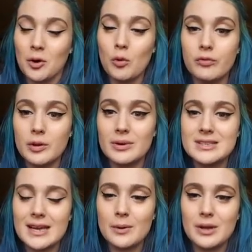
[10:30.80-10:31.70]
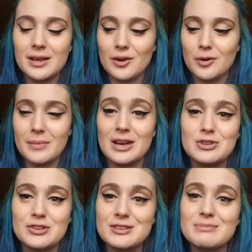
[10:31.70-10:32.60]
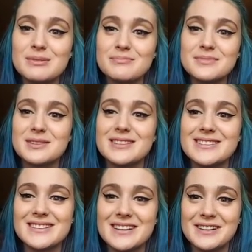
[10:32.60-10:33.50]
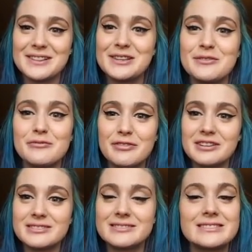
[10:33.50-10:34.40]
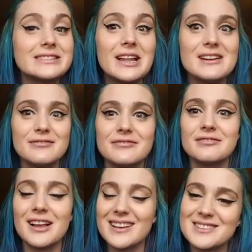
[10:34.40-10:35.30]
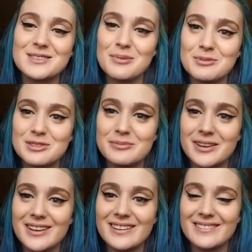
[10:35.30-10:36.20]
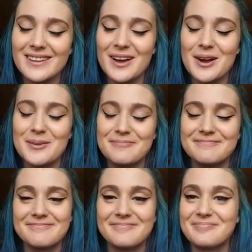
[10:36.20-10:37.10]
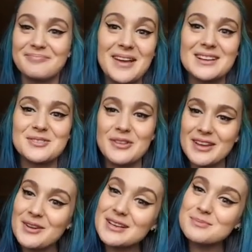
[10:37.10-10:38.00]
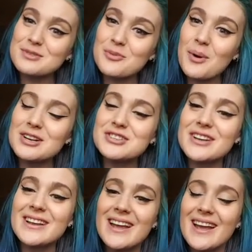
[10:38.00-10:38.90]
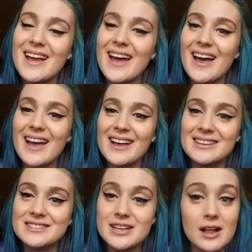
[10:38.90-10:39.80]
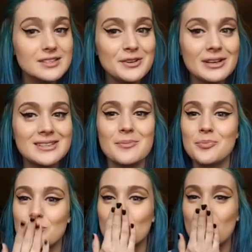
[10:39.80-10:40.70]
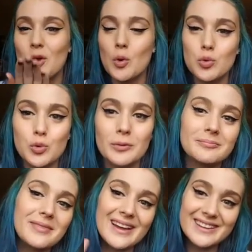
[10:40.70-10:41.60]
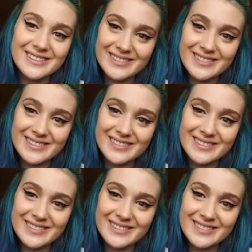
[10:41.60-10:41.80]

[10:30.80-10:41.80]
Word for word: hopefully one day we can all manage our symptoms and live life like it's supposed to be. Um, yeah, so thank you guys so much for watching, and I'll see you next time. Bye.